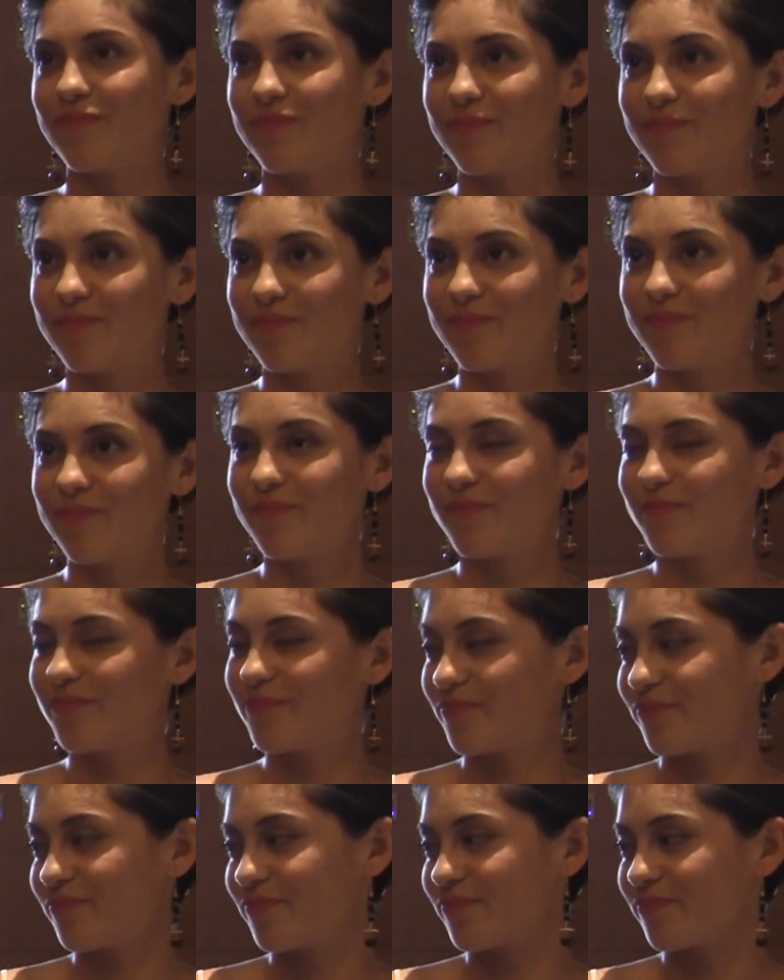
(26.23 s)

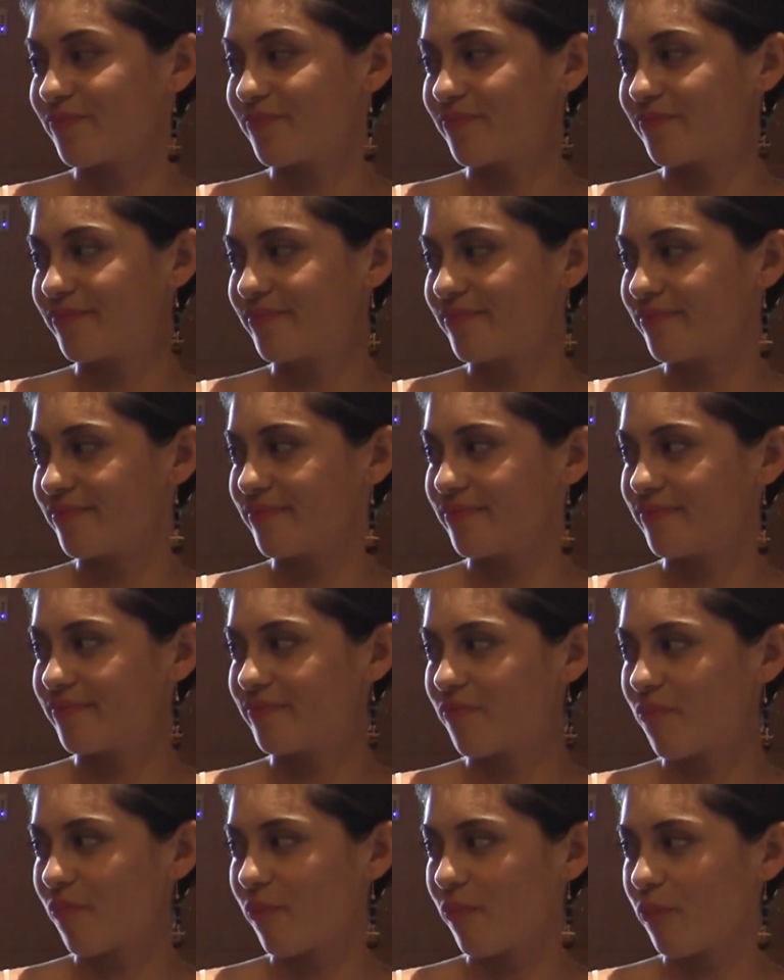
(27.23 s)

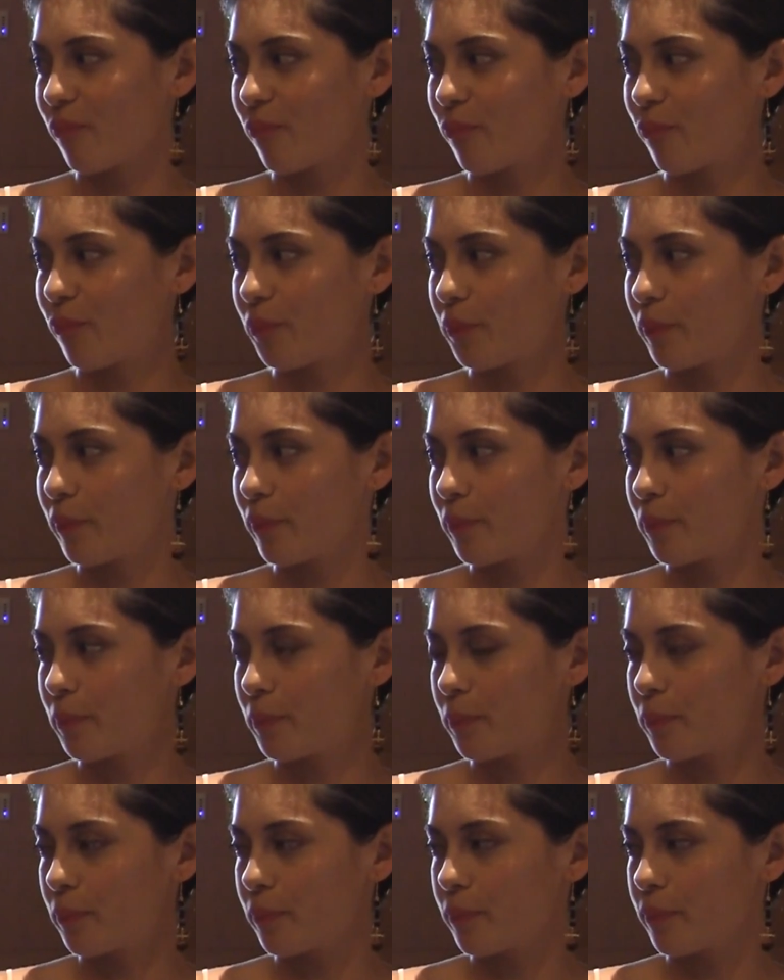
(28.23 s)

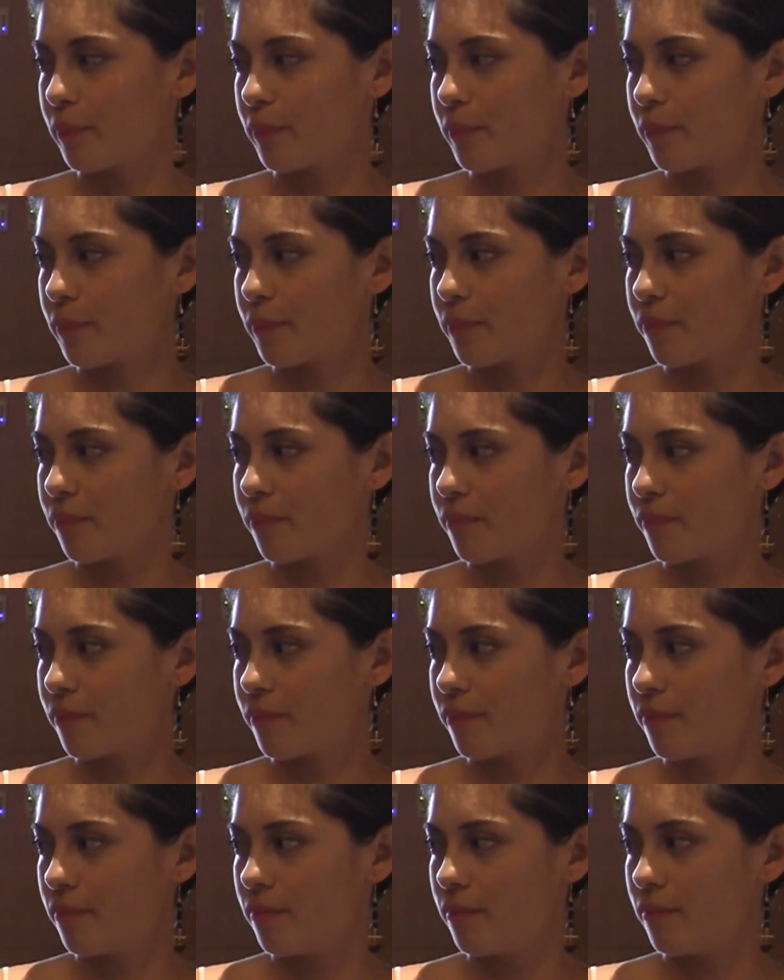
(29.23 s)

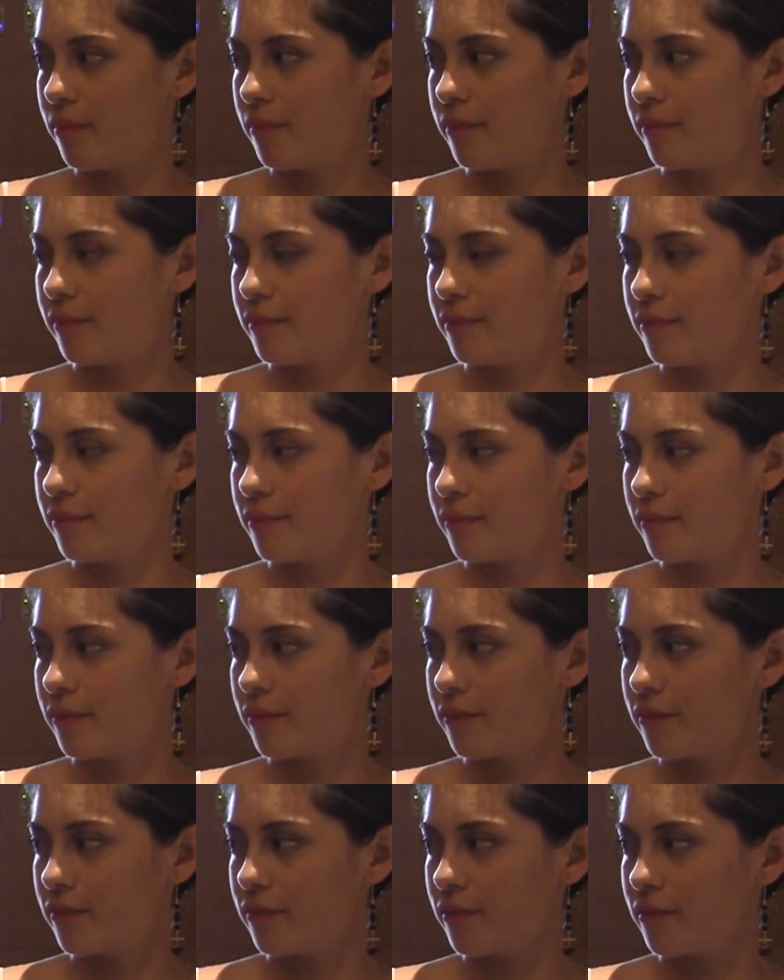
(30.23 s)

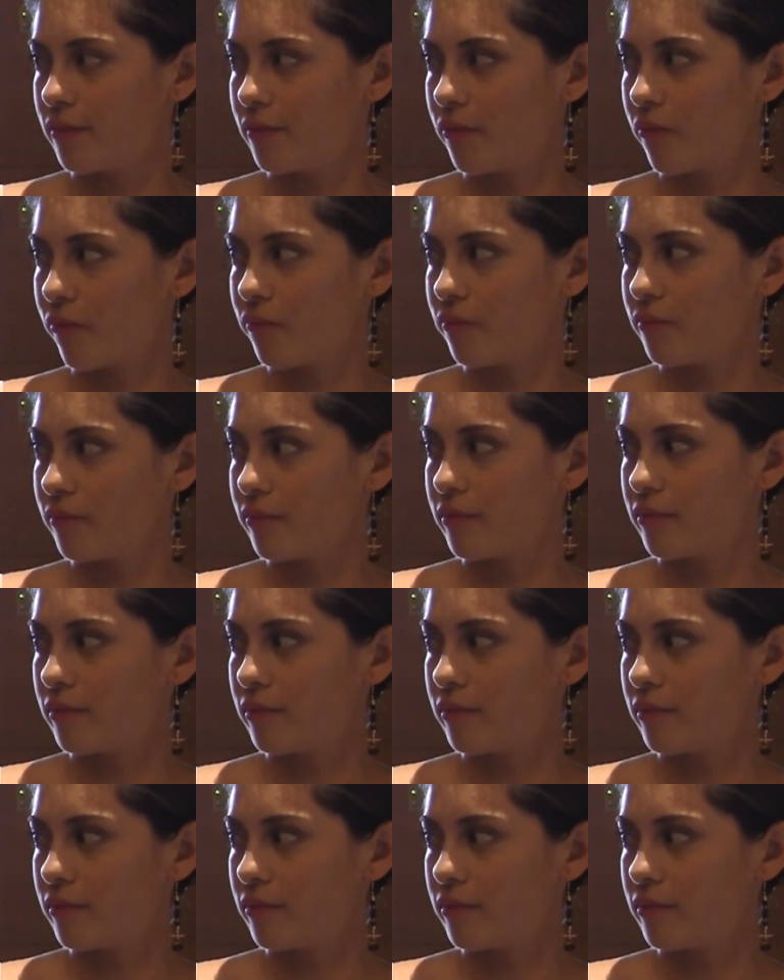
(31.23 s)
No words are spoken by the person on screen.